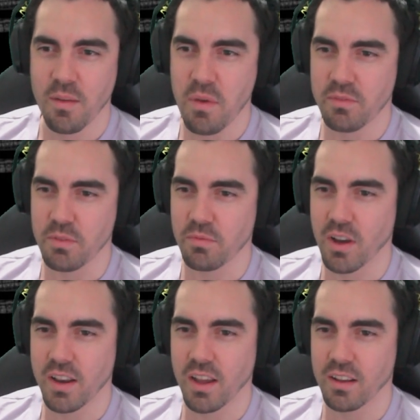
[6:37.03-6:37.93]
Might have to
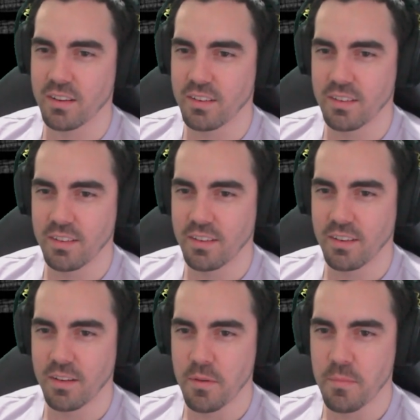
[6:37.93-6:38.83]
find out.
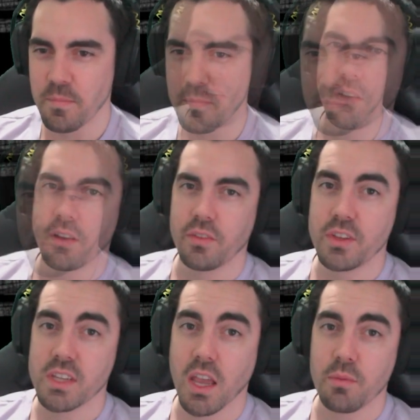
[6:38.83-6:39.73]

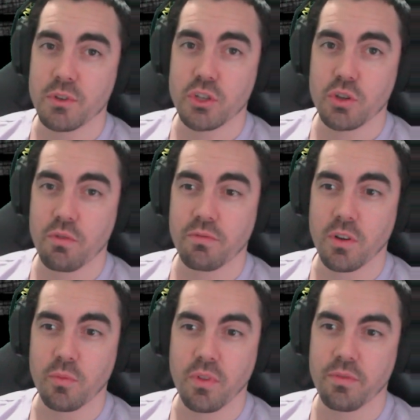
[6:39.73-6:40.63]
This game is so
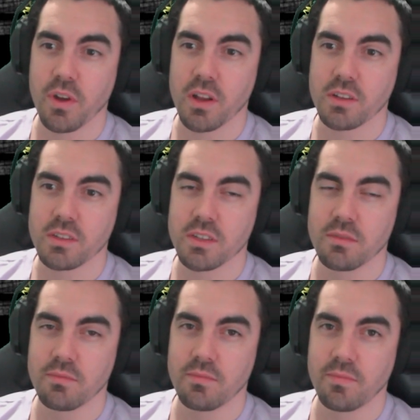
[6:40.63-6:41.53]
fun with friends,
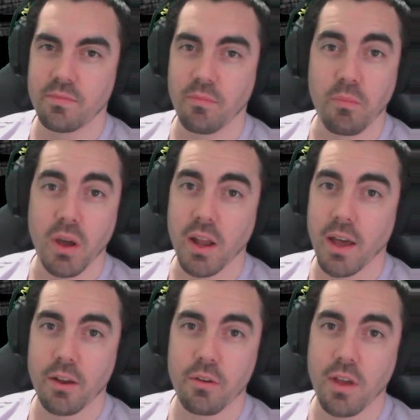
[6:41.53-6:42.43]
but I
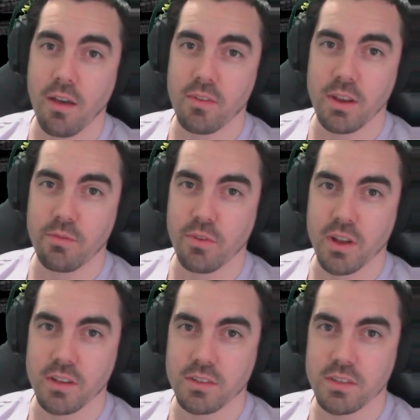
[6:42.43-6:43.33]
don't have any
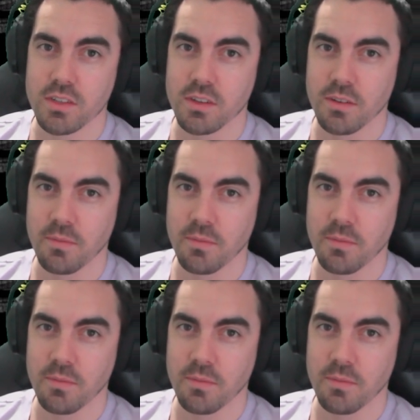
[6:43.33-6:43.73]
friends.